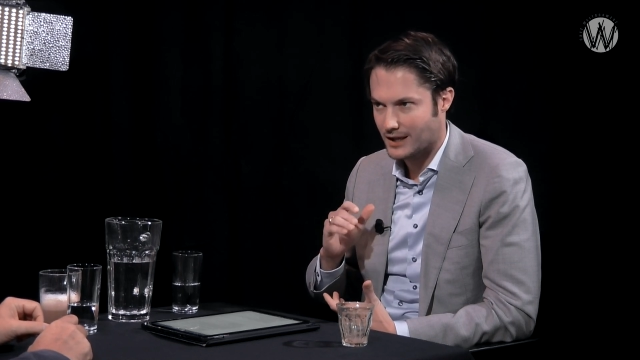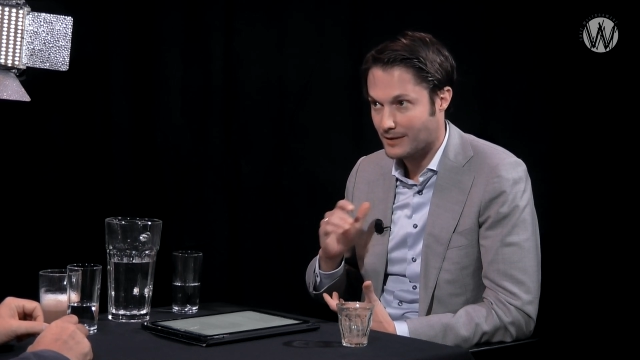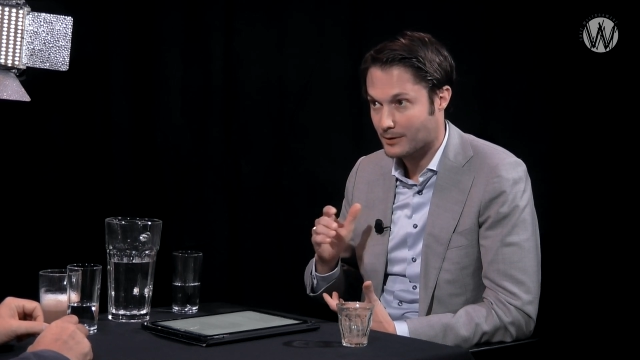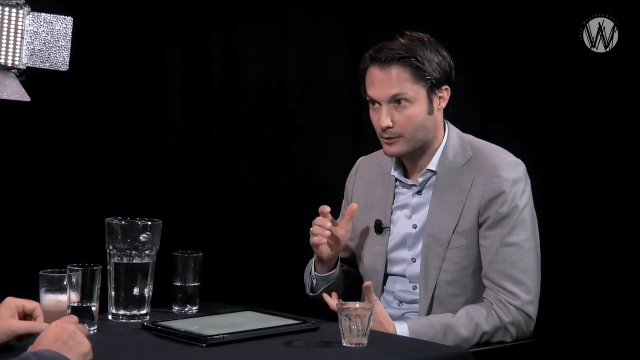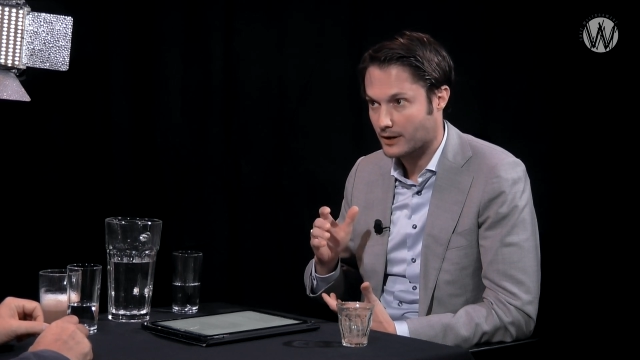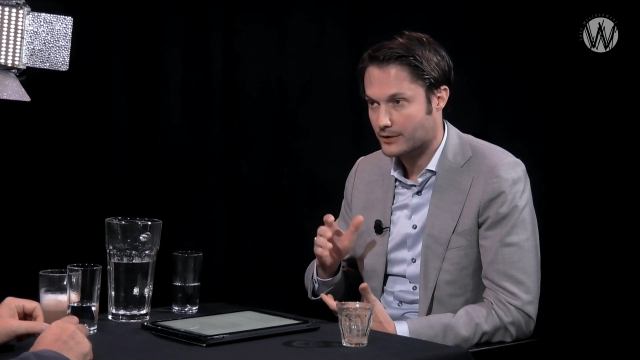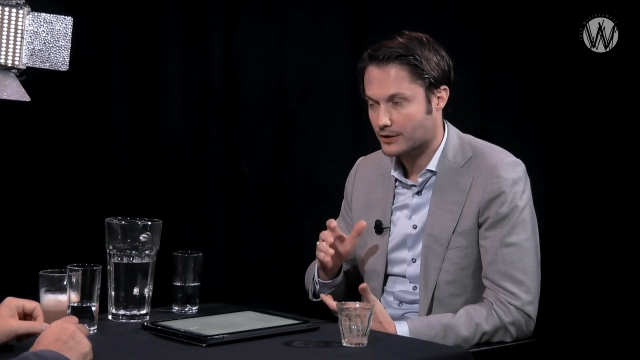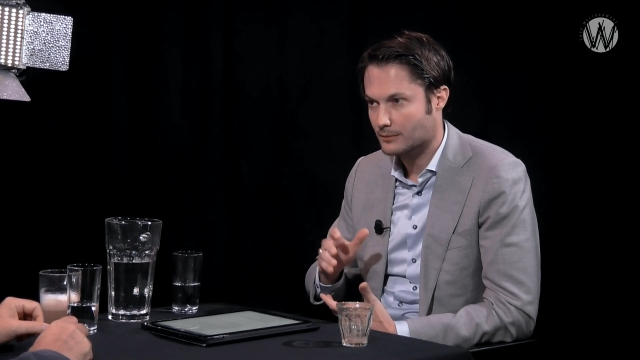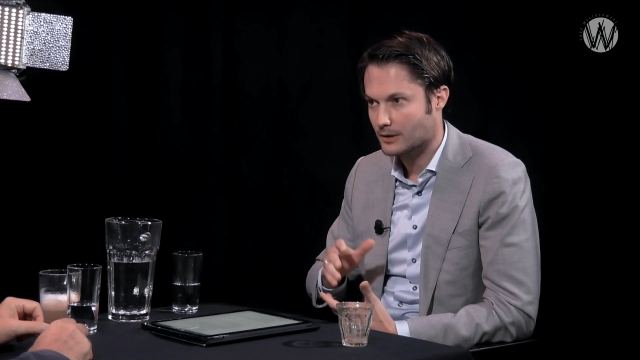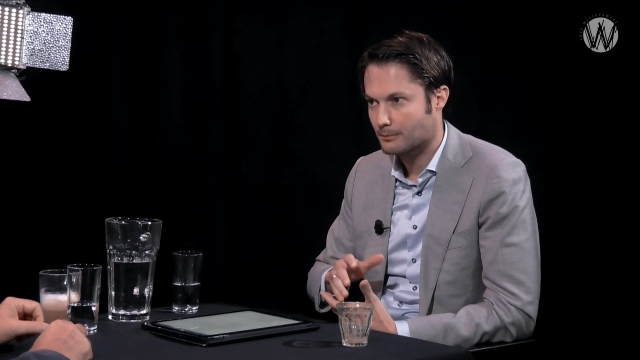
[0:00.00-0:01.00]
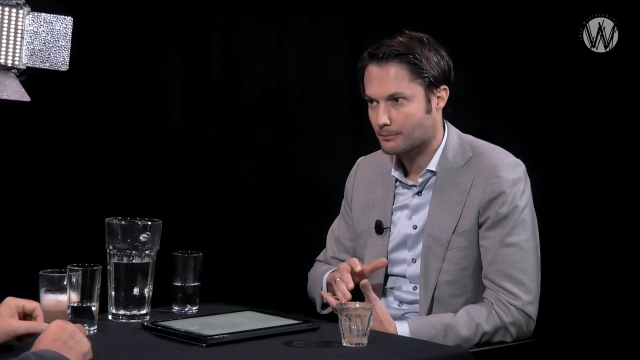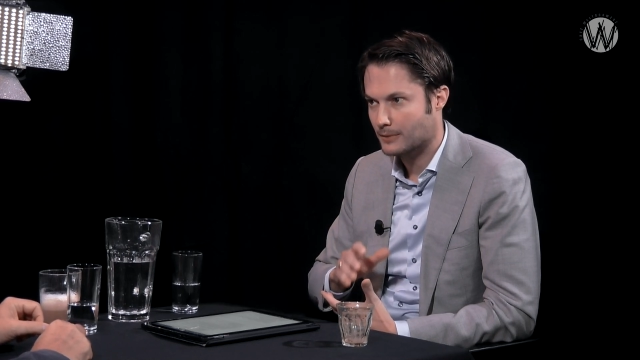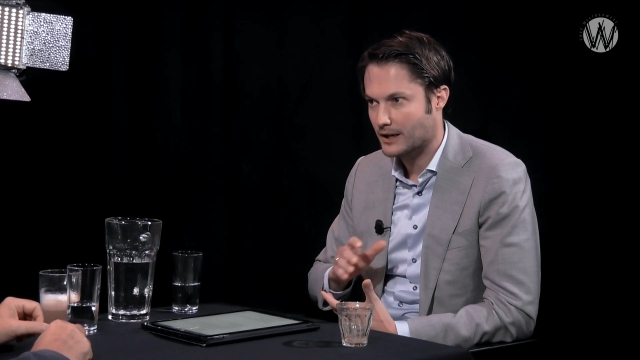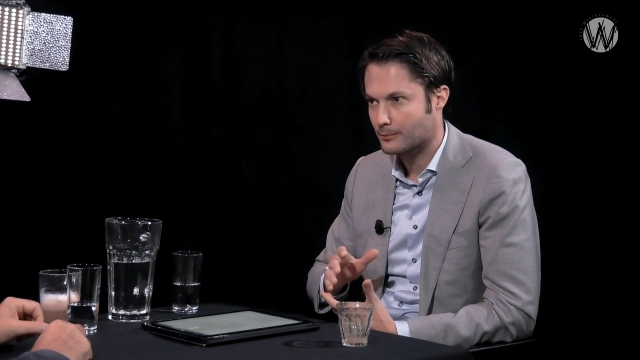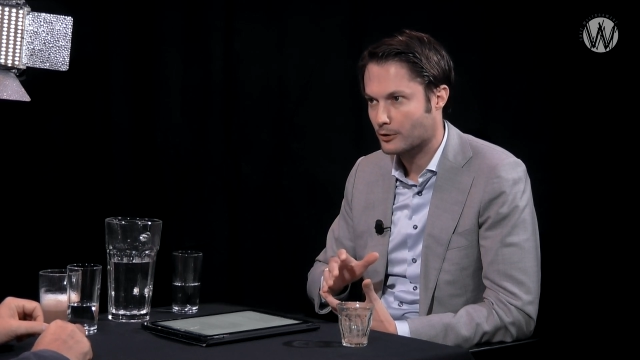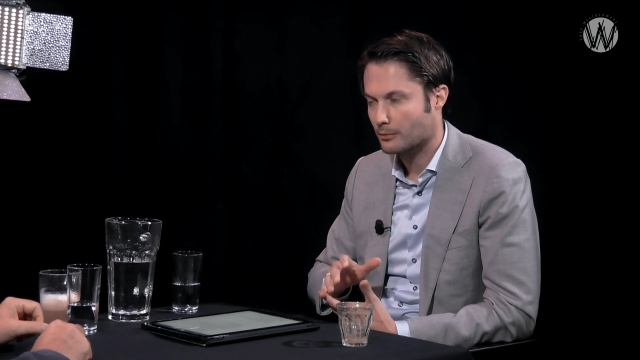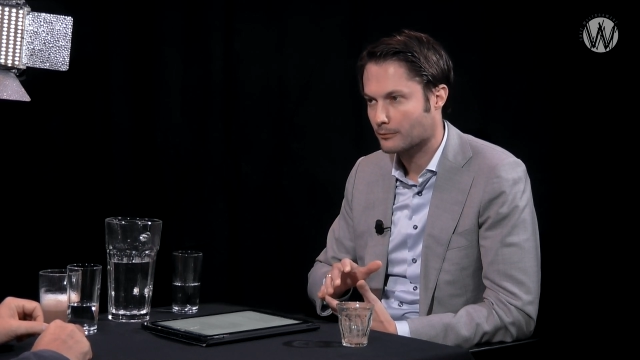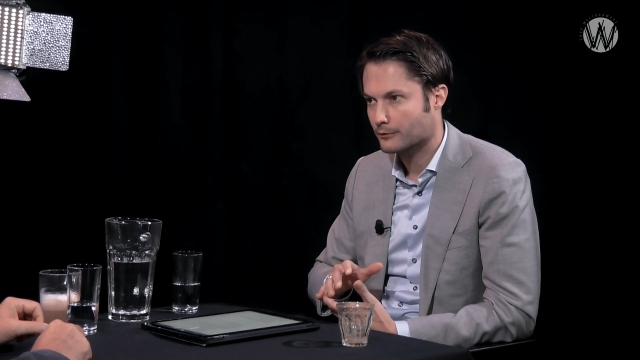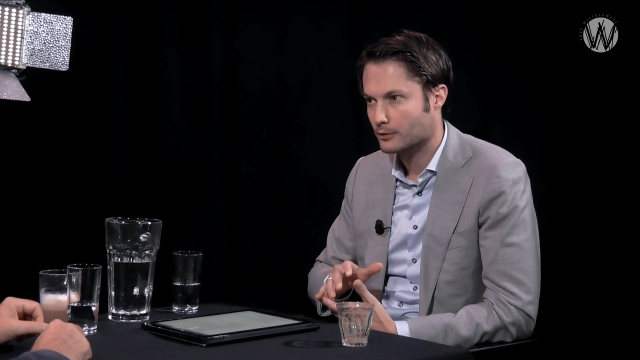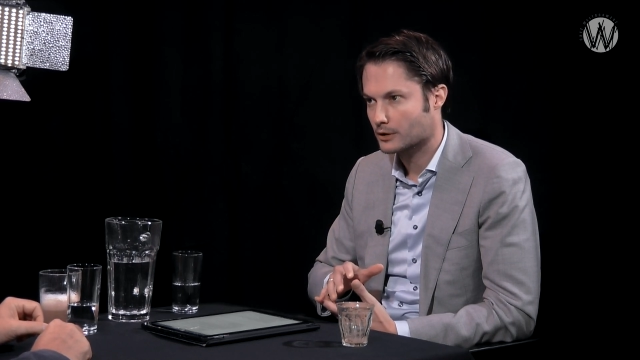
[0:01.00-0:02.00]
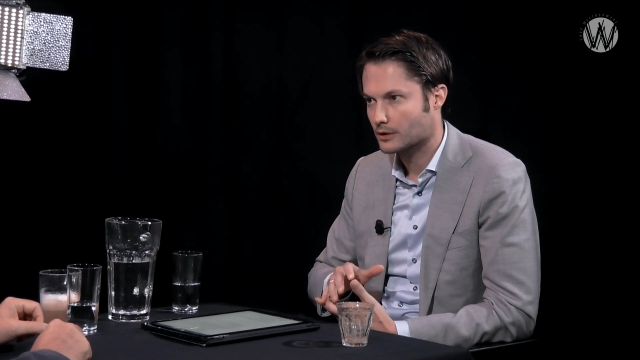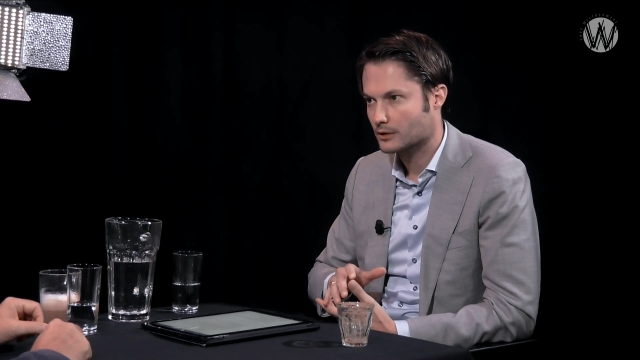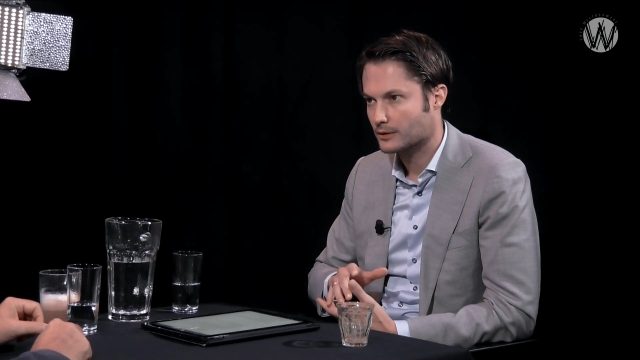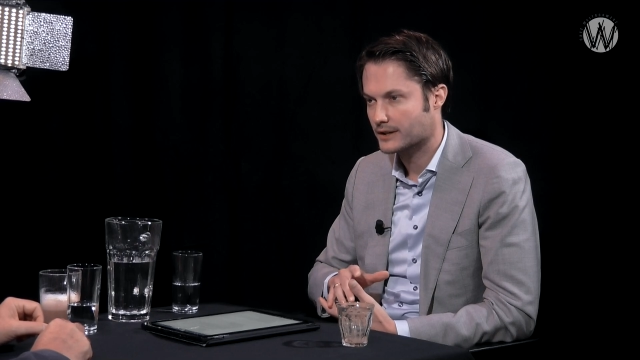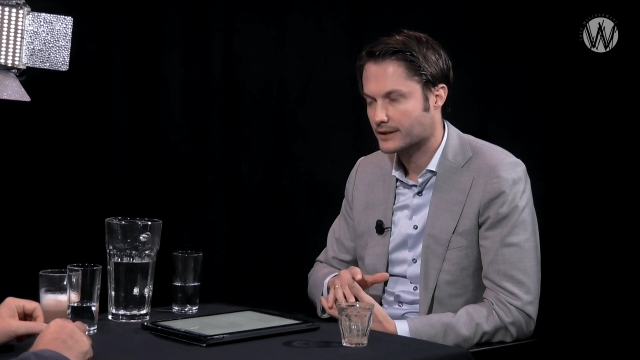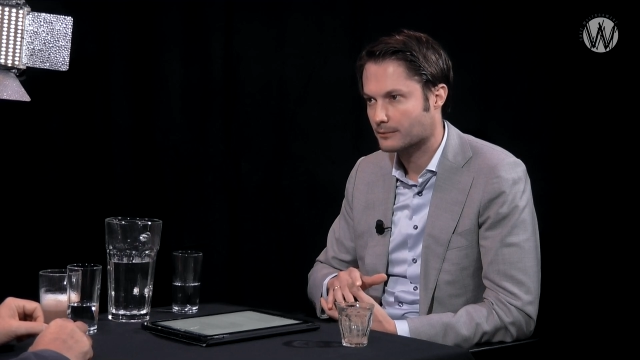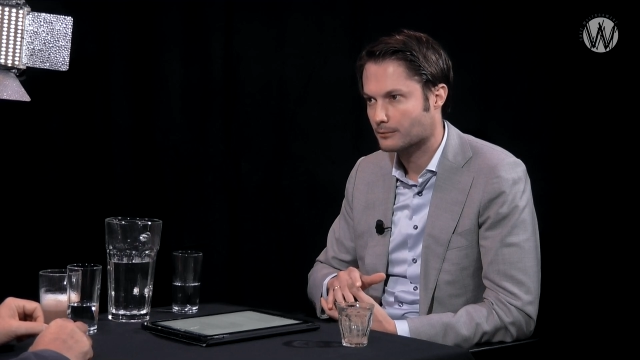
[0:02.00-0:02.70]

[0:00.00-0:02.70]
immigration a bigger problem for Greece at the